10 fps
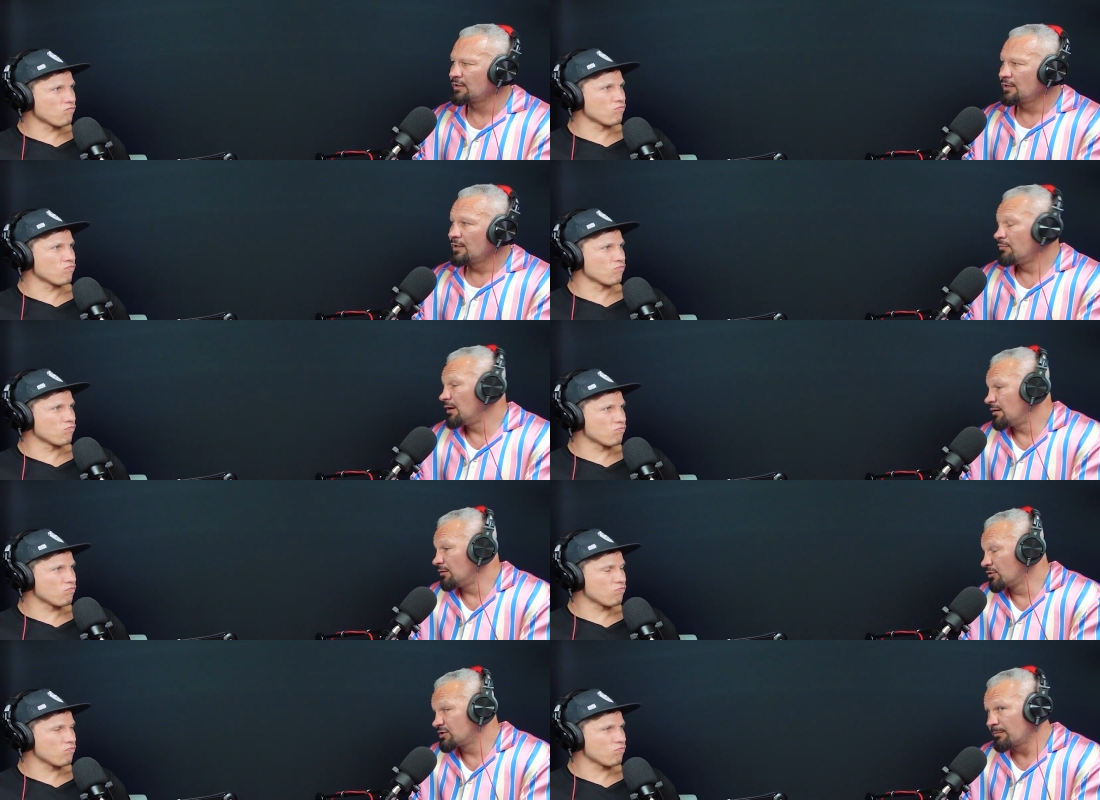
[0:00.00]
Speaker 1: Mm. But
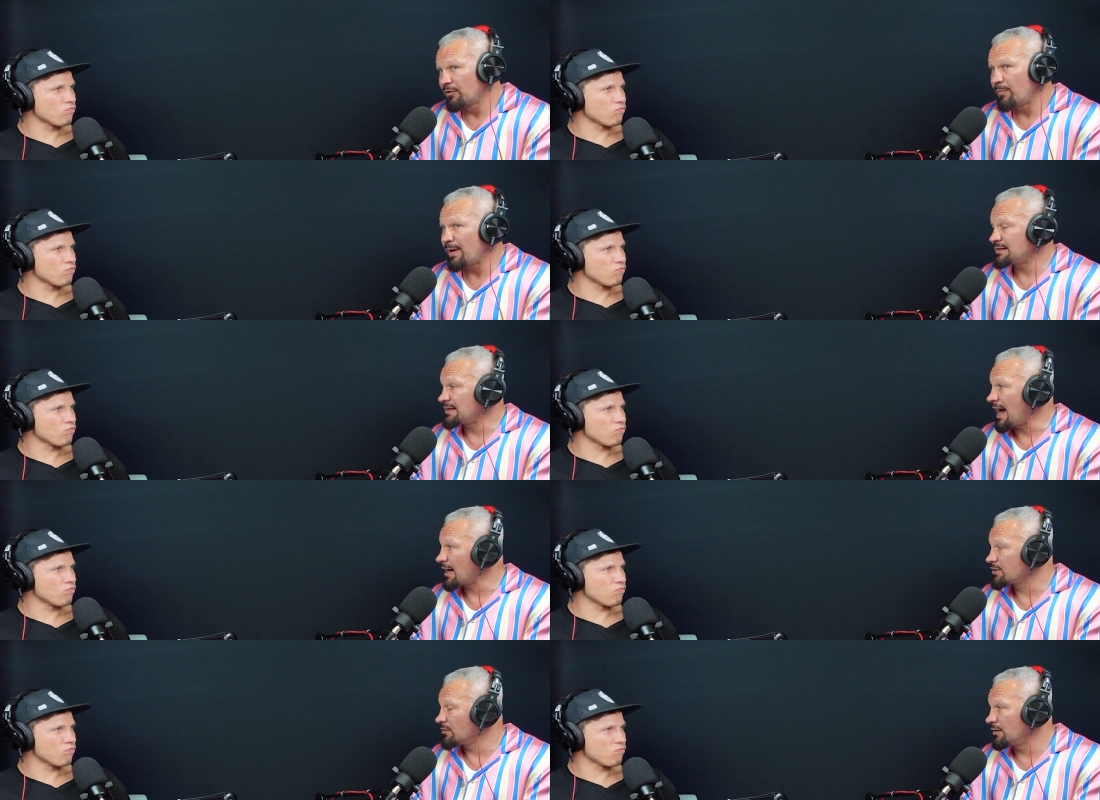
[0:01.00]
look, some of the best
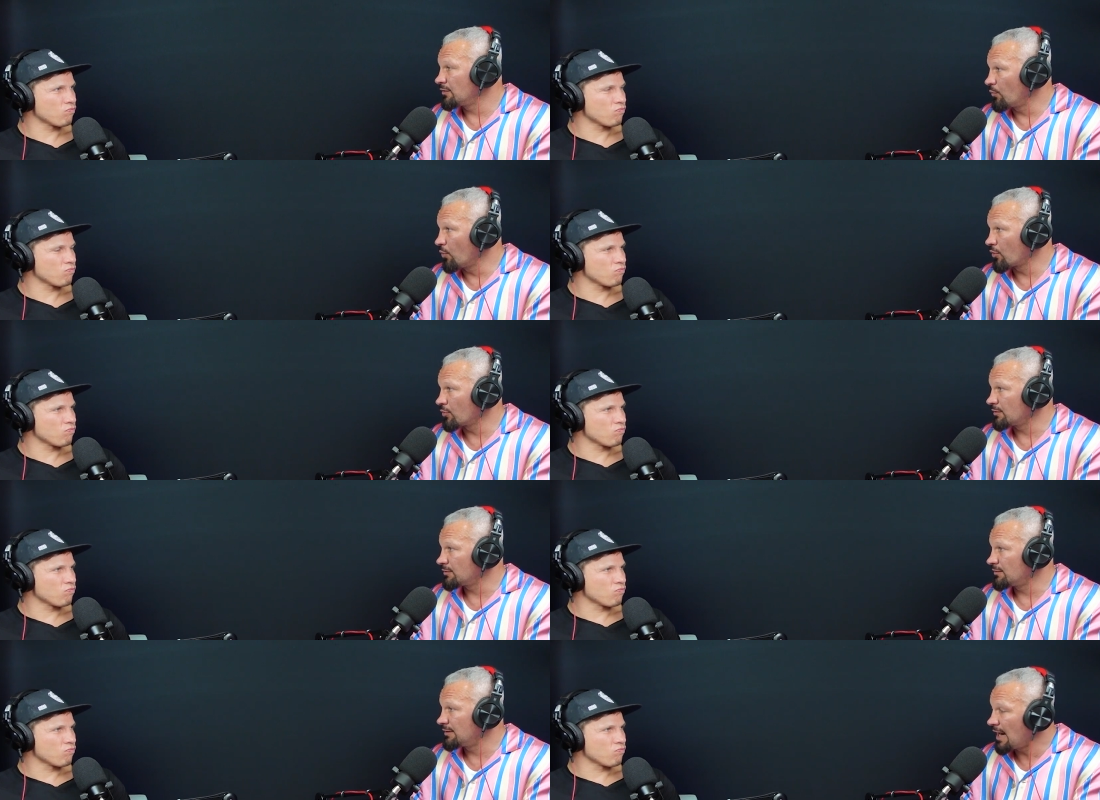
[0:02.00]
actors in the world,
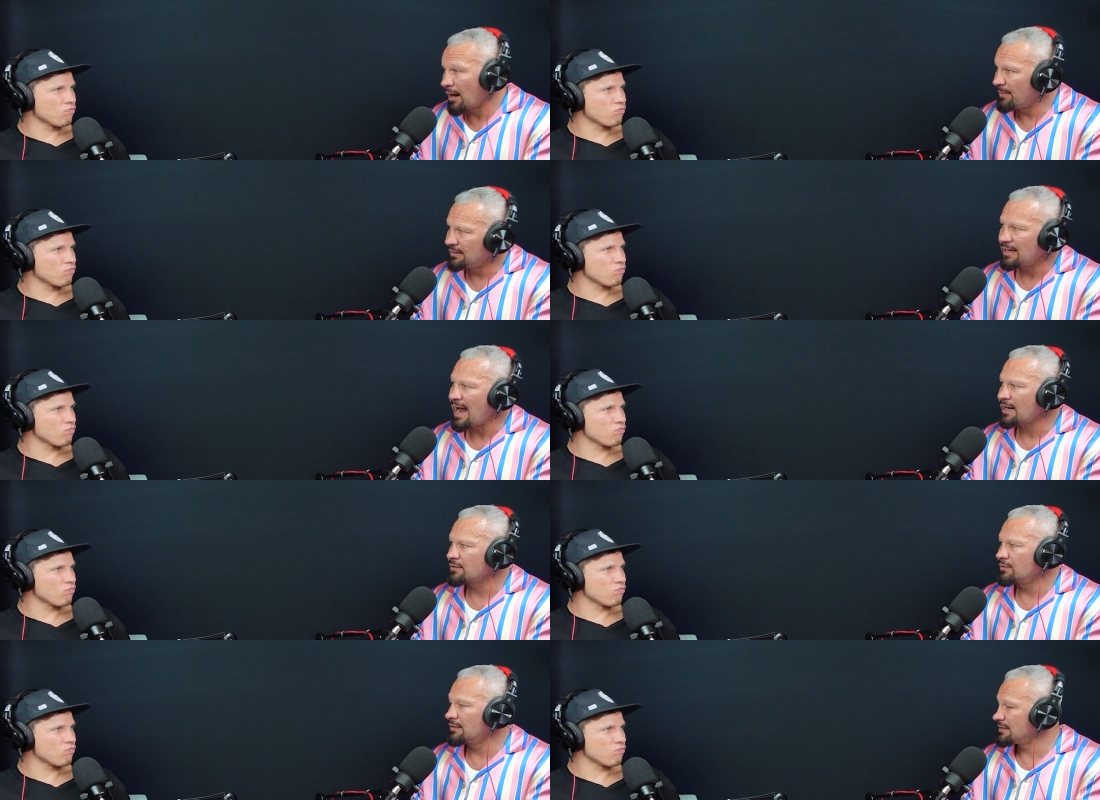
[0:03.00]
they are method
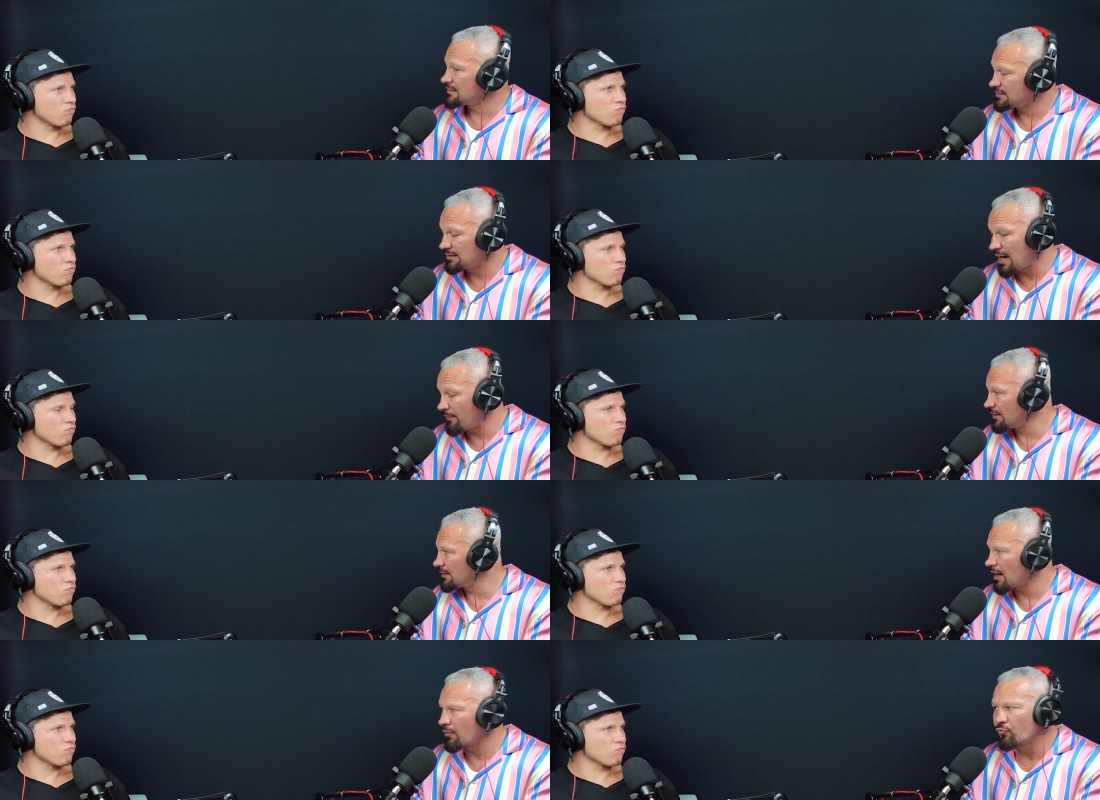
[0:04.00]
actor and they stay
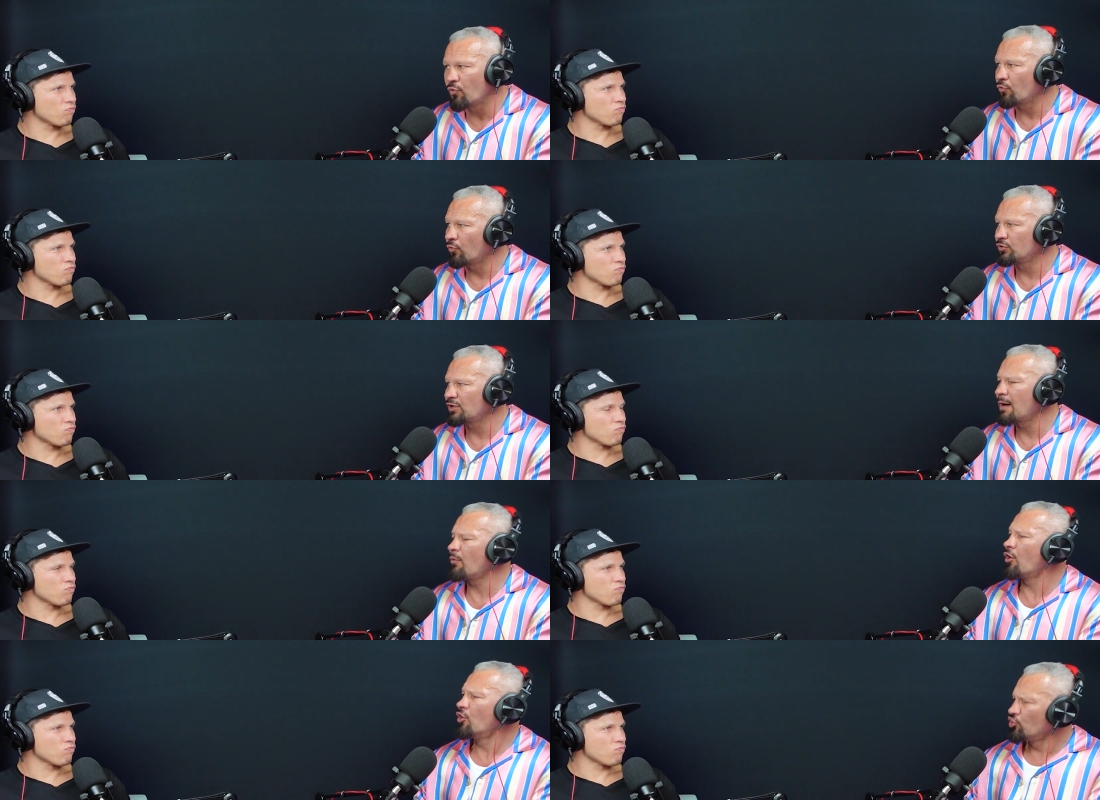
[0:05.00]
within that role all the
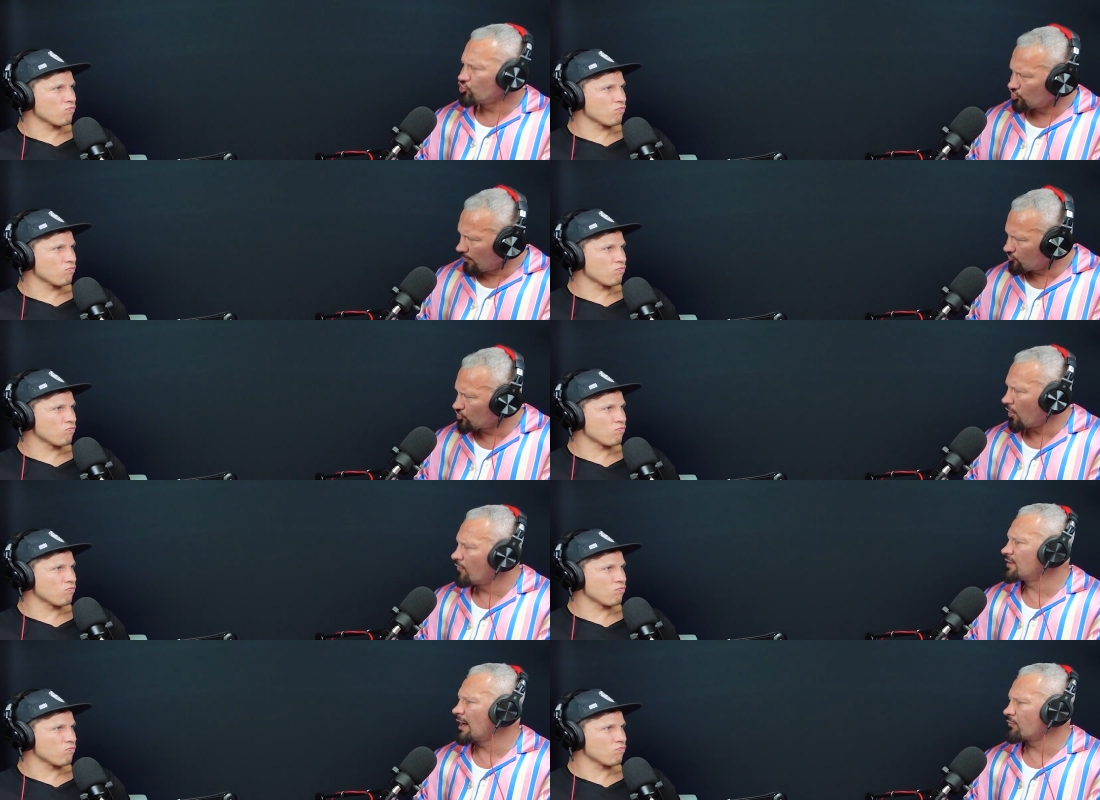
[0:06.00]
time, or some sort of